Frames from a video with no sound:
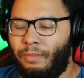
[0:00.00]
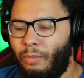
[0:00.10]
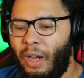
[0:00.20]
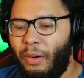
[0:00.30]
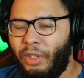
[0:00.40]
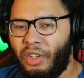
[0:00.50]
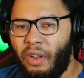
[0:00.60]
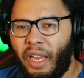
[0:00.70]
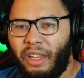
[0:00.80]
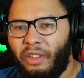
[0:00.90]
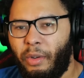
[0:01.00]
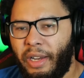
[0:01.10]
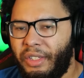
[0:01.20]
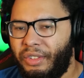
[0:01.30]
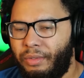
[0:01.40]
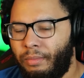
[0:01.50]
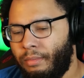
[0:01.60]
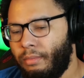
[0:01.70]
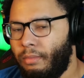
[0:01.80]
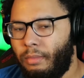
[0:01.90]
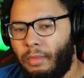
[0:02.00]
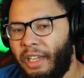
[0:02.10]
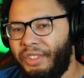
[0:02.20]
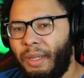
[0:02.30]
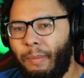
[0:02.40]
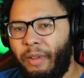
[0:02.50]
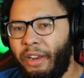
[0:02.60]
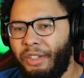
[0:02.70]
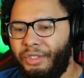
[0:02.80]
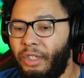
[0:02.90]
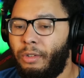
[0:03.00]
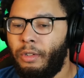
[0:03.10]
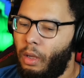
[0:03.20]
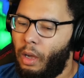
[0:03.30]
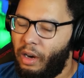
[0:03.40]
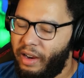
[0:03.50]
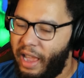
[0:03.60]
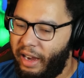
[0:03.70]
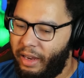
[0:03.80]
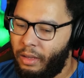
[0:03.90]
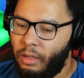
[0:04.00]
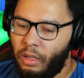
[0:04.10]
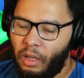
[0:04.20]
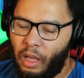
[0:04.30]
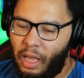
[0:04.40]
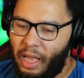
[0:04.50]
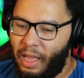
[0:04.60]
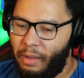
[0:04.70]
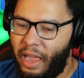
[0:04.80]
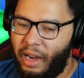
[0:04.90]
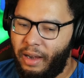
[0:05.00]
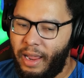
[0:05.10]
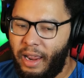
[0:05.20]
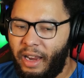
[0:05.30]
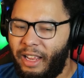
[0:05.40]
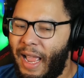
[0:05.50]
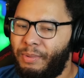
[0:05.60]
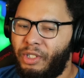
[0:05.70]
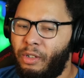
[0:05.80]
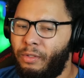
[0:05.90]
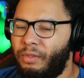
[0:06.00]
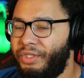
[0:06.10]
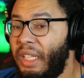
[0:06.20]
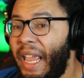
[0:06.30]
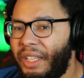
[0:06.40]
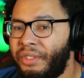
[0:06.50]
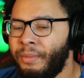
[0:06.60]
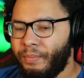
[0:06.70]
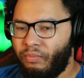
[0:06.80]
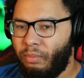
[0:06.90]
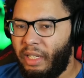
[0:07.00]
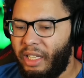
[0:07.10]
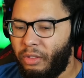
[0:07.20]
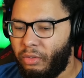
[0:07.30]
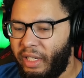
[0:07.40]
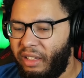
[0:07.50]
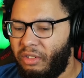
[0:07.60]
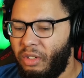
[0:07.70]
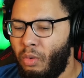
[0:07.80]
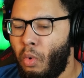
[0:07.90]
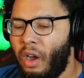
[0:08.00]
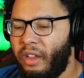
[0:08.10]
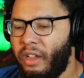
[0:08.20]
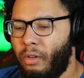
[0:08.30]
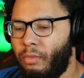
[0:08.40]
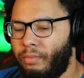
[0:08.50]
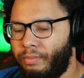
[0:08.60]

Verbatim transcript: why don't we just go and get to it? Because, like I said, I'm here. So, alrighty. Uh, Ed and Eddie, episode six, being three, two, one, go.